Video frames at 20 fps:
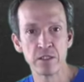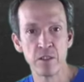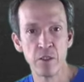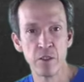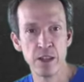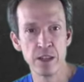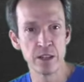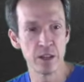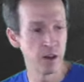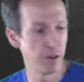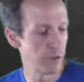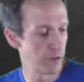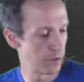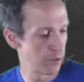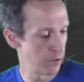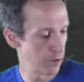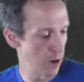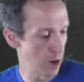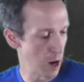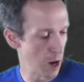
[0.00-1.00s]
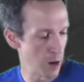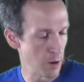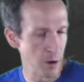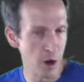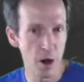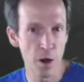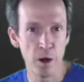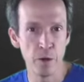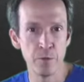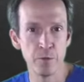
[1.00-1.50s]
to think of
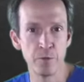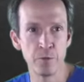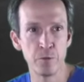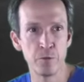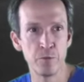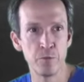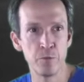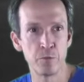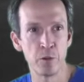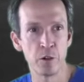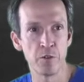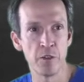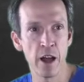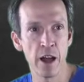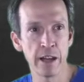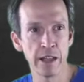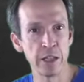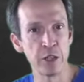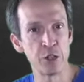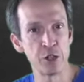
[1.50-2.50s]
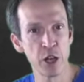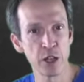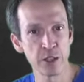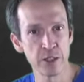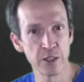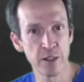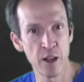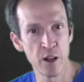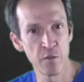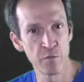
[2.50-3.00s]
providing just
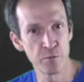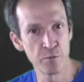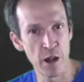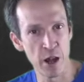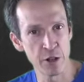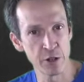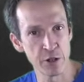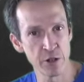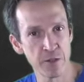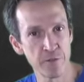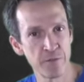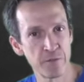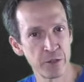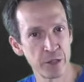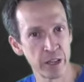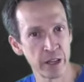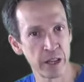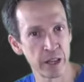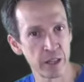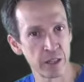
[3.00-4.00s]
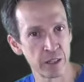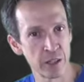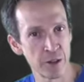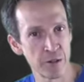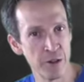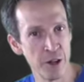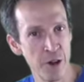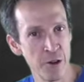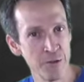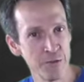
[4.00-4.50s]
enough pressure to get a clear
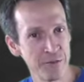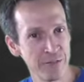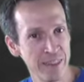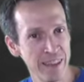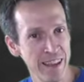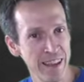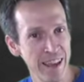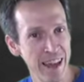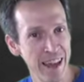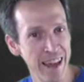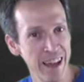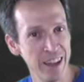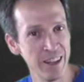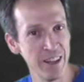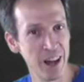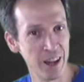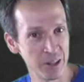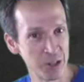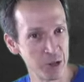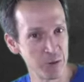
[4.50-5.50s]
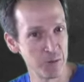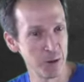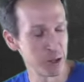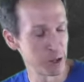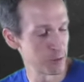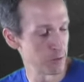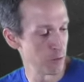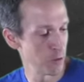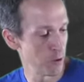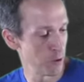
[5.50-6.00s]
note and not too
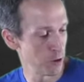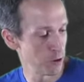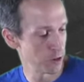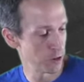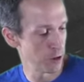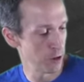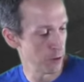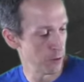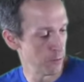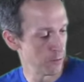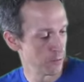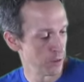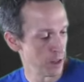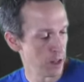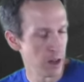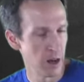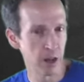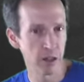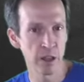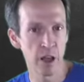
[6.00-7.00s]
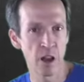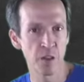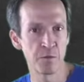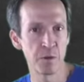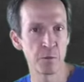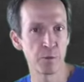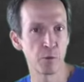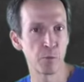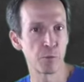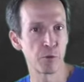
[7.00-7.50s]
much more. So a lot of
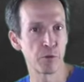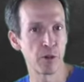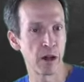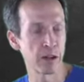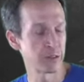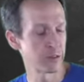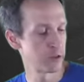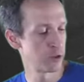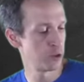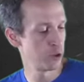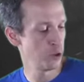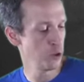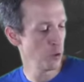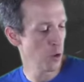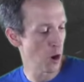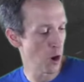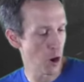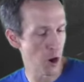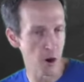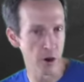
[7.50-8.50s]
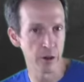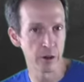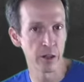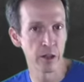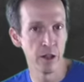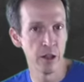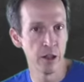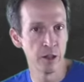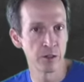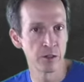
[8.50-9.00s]
people press too hard
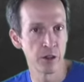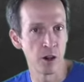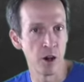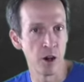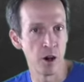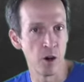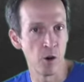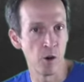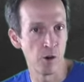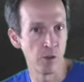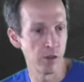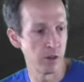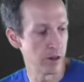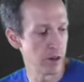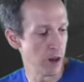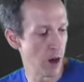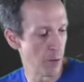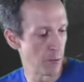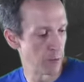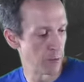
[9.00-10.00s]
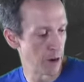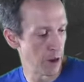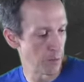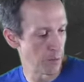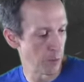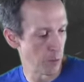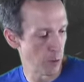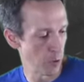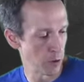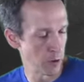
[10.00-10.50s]
on the
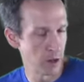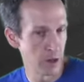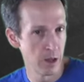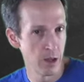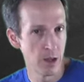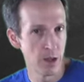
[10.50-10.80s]
fretboard,